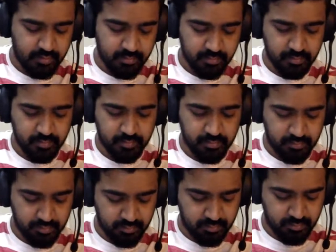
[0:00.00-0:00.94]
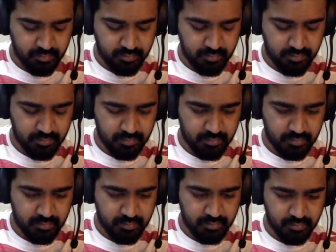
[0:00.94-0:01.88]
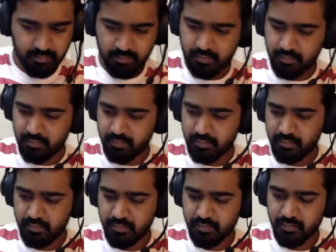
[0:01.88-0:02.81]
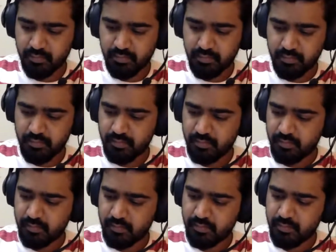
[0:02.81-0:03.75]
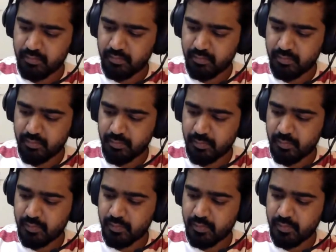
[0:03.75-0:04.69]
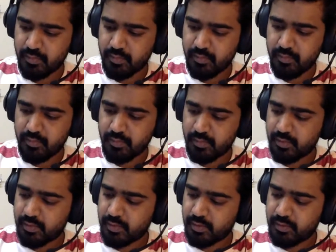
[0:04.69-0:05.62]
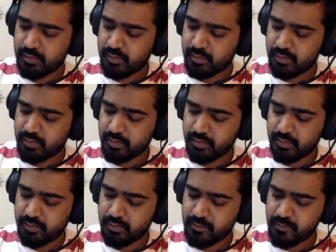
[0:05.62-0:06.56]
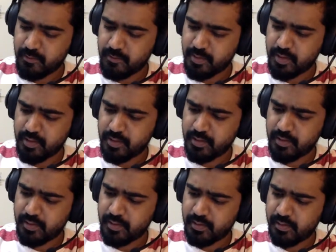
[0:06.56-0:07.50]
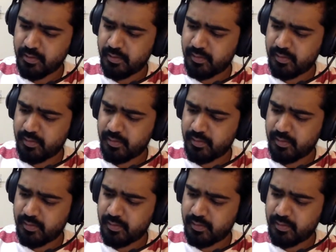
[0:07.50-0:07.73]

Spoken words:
No one is speaking in this clip.